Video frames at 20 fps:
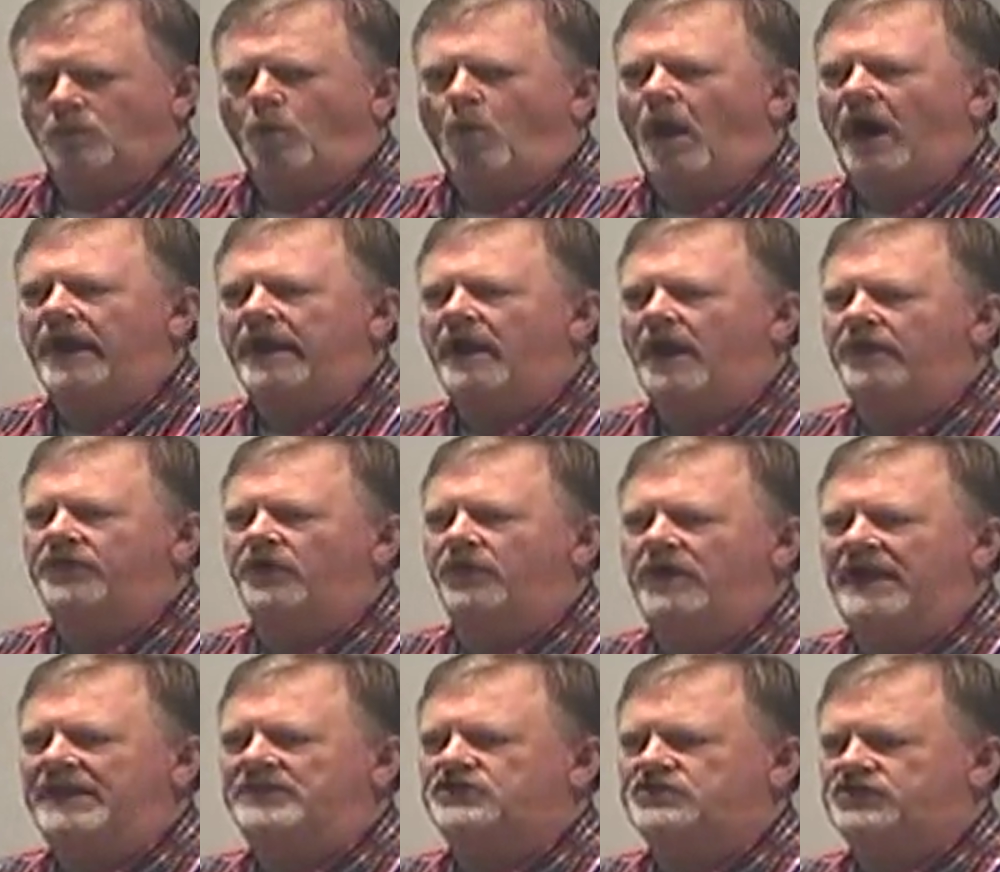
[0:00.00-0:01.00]
What
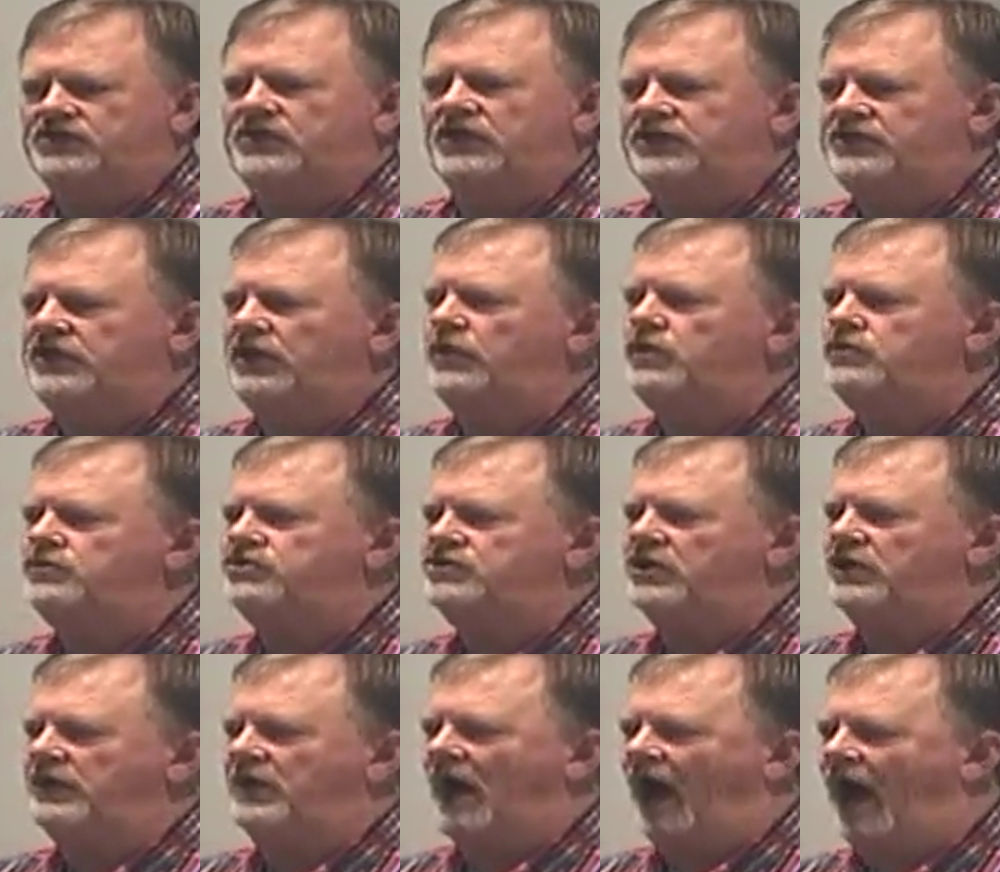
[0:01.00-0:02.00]
other
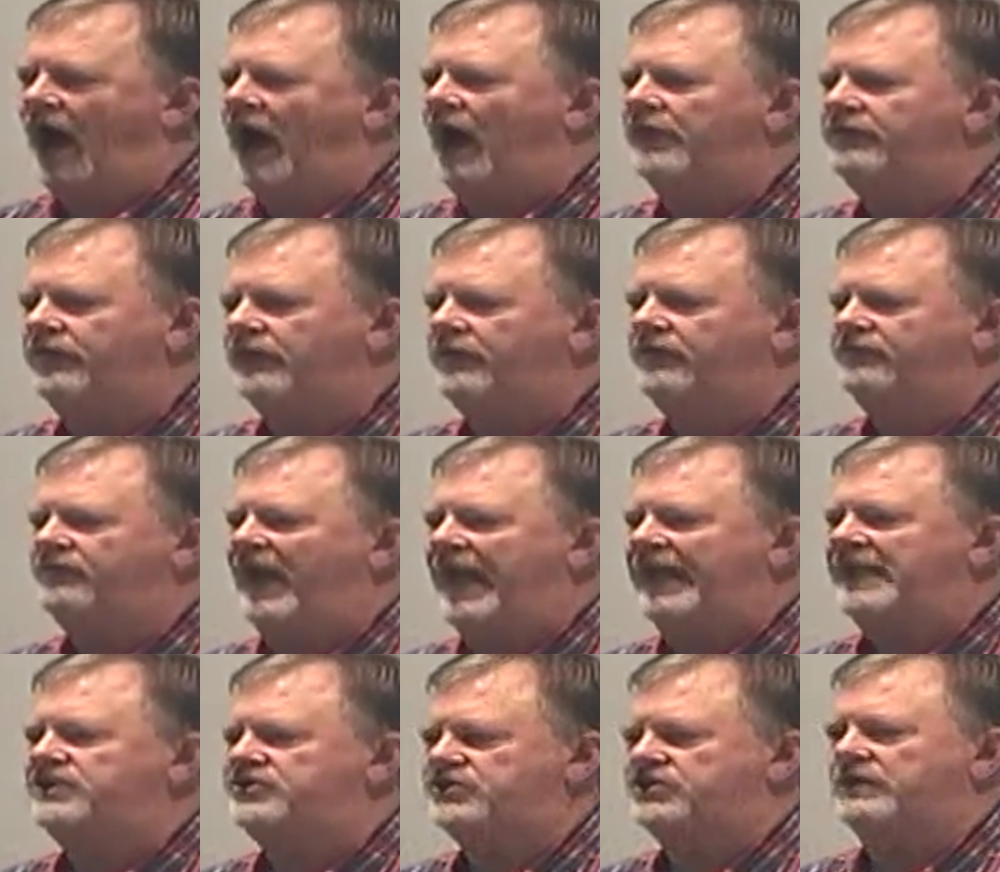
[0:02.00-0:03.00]
institution on the
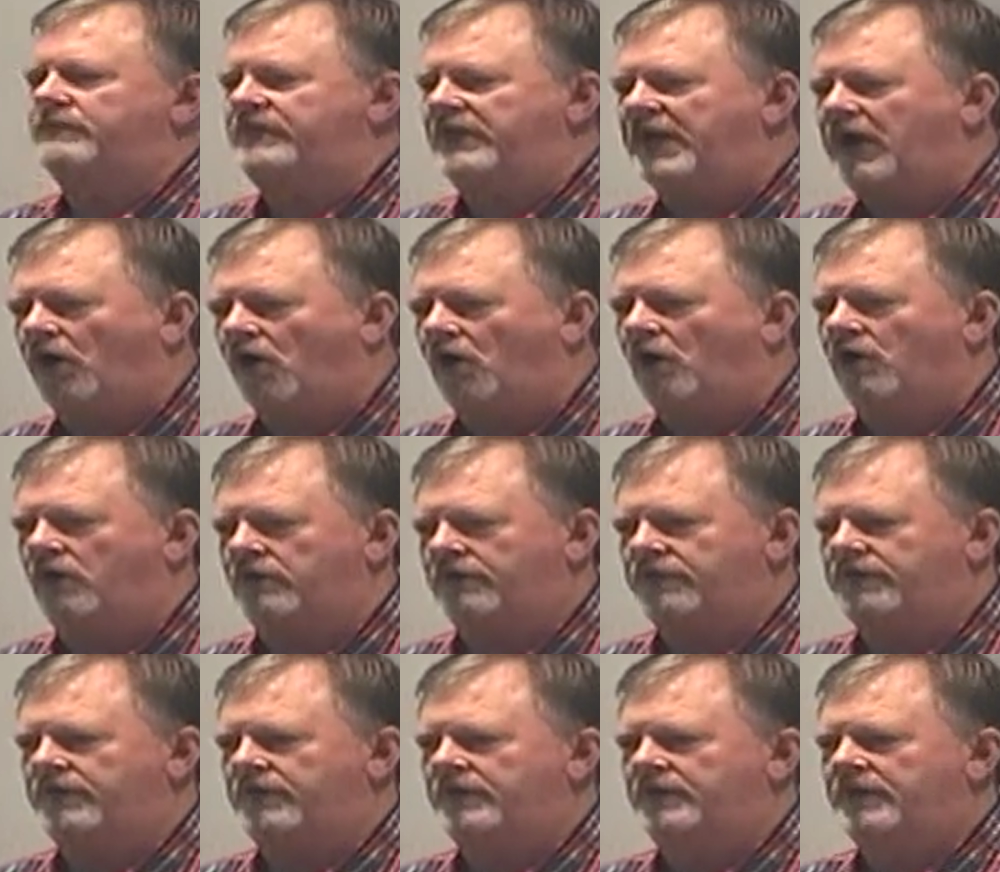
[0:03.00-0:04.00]
face of the
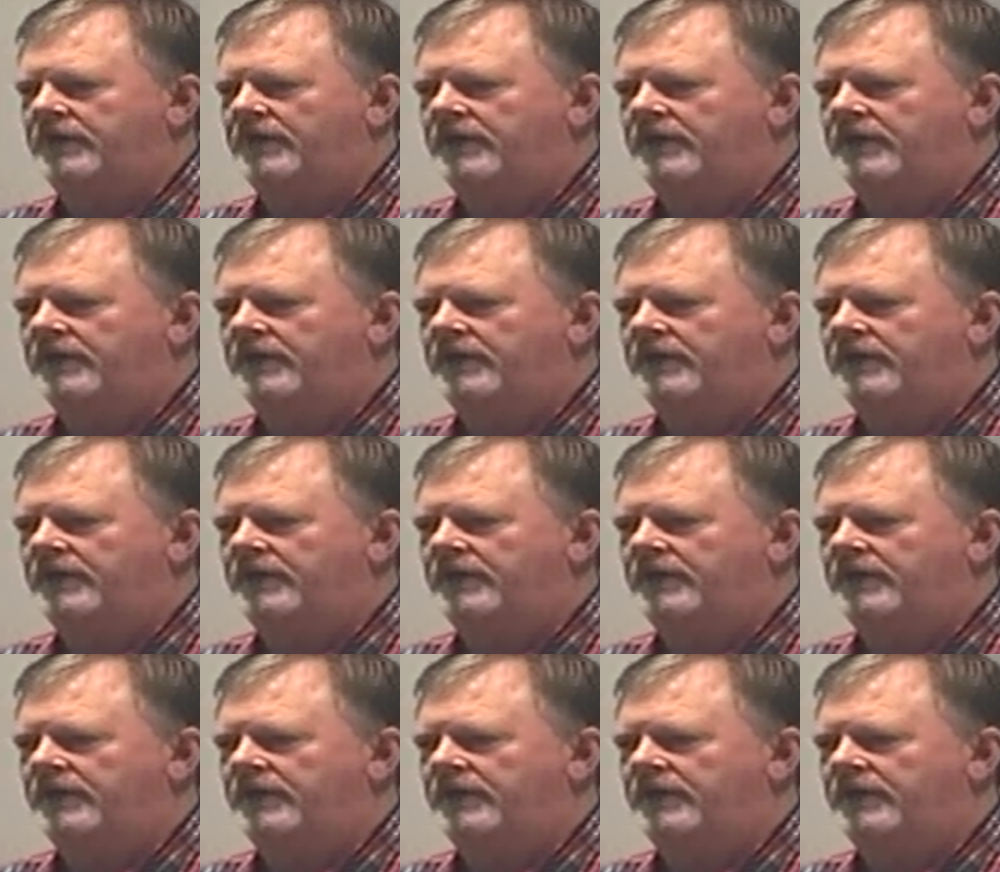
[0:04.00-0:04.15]
earth